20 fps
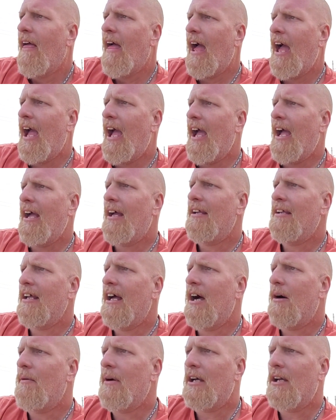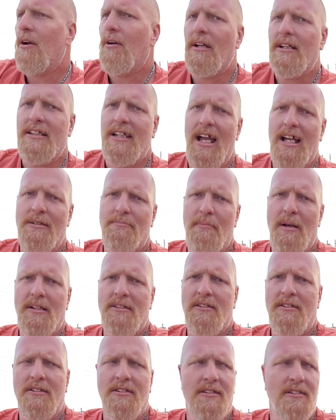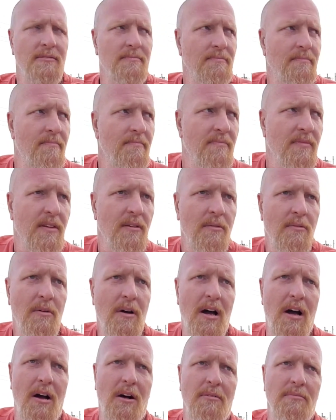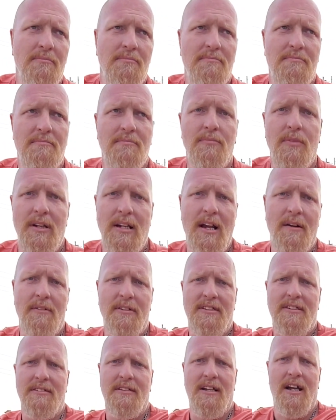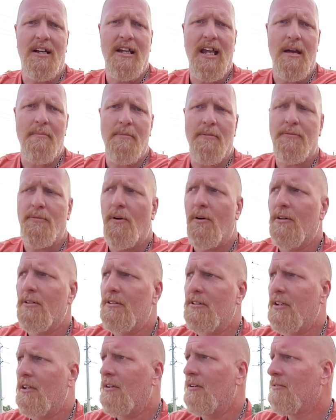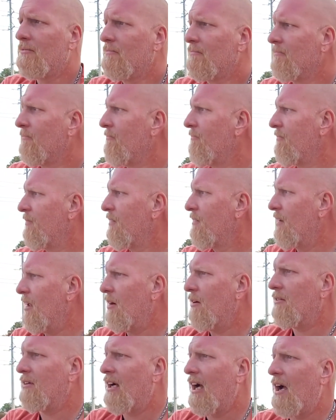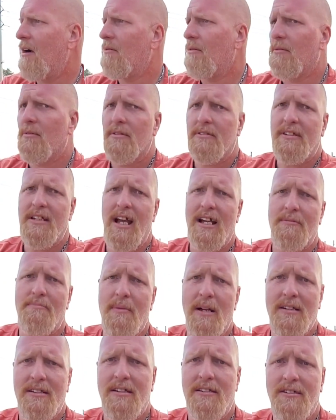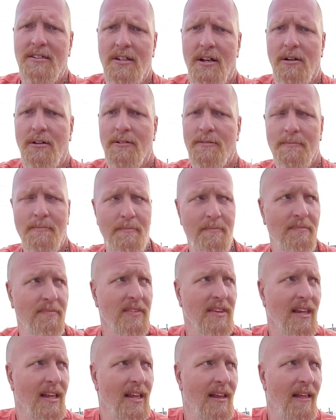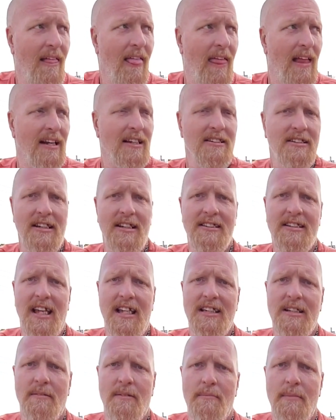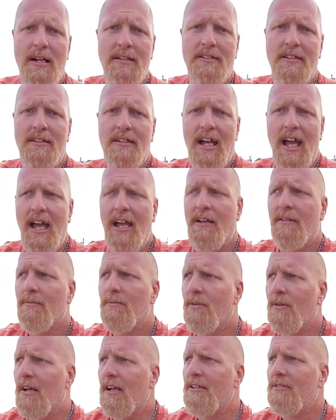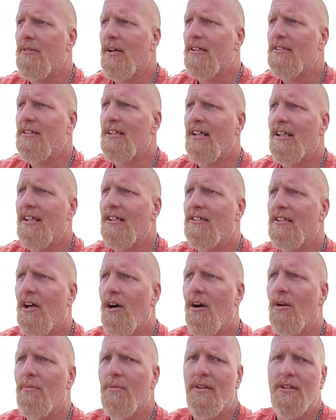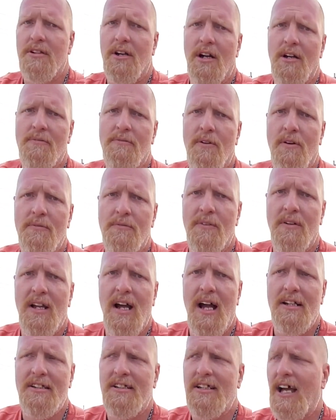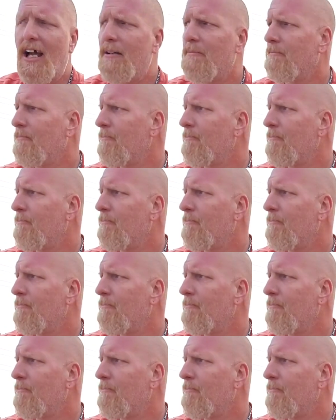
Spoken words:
And we can only text message. Well, we'd never done that before, so I'm like, okay, well, we'll text message. So she sends him a message. Hey, we're interested in this load. We're a 34-foot Hotshot.